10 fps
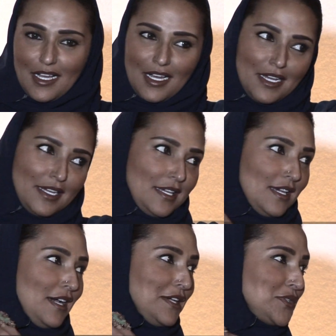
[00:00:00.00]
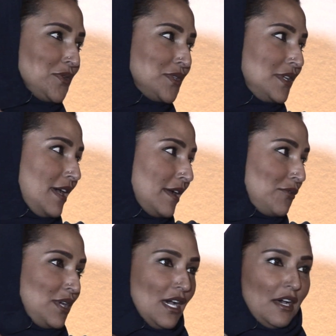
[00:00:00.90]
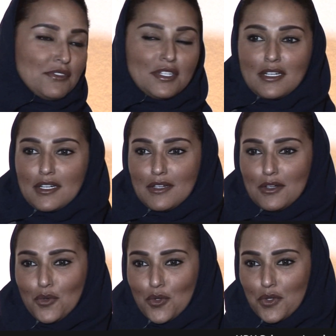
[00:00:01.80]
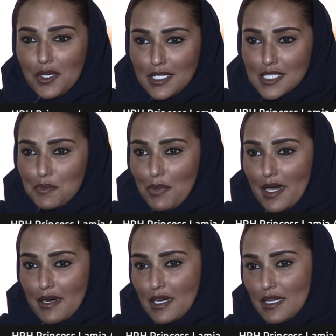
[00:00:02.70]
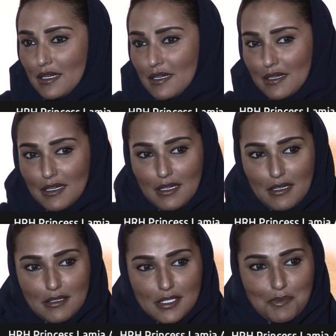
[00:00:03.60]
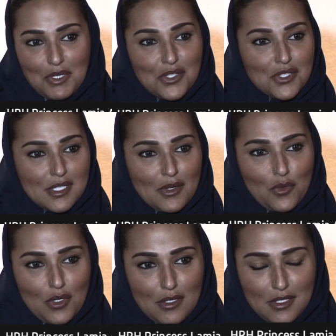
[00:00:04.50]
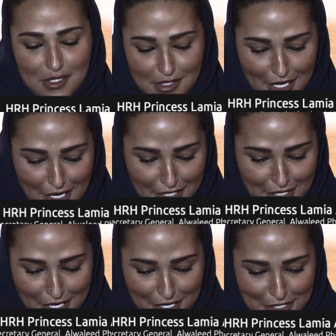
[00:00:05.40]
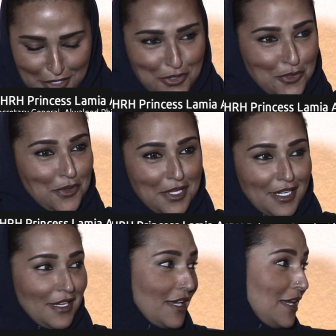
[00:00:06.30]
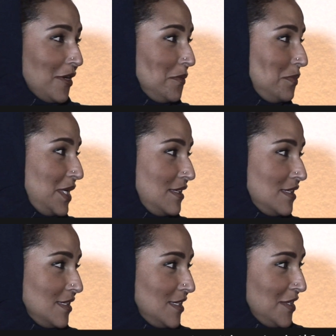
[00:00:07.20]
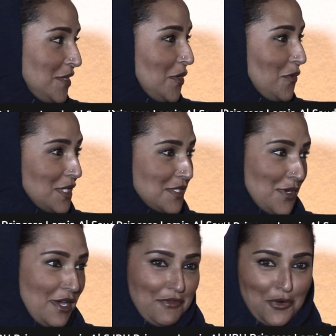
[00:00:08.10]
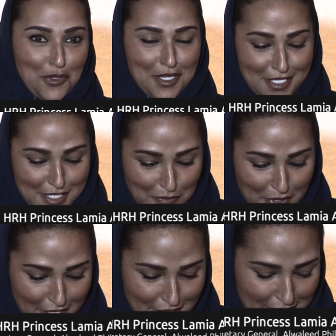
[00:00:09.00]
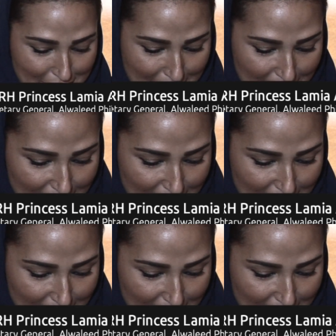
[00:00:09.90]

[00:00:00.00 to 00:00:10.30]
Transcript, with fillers: I, I totally agree. After all the inspiring uh, speeches and words, I, I don't think I can compete whatsoever with this, but